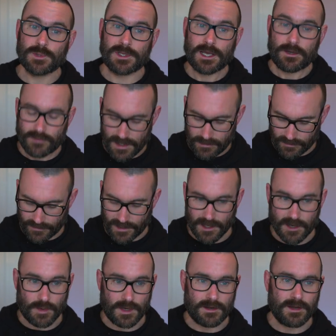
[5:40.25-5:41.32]
Well, I'll rerun that
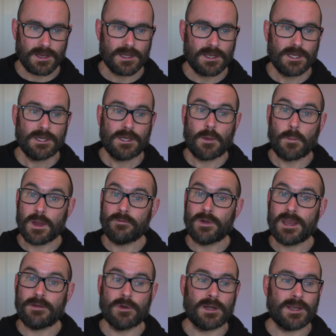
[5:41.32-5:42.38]
query, and we
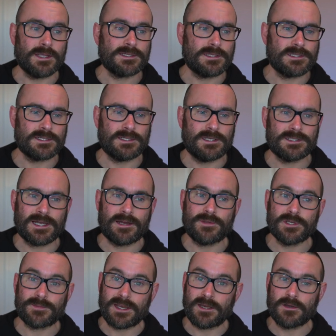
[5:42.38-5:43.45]
rerun it, and it turns out
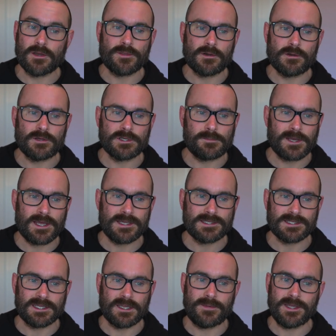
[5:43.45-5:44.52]
there's been another order
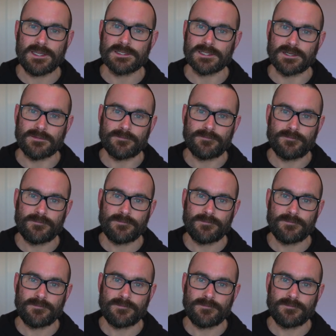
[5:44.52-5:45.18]
placed in the meantime.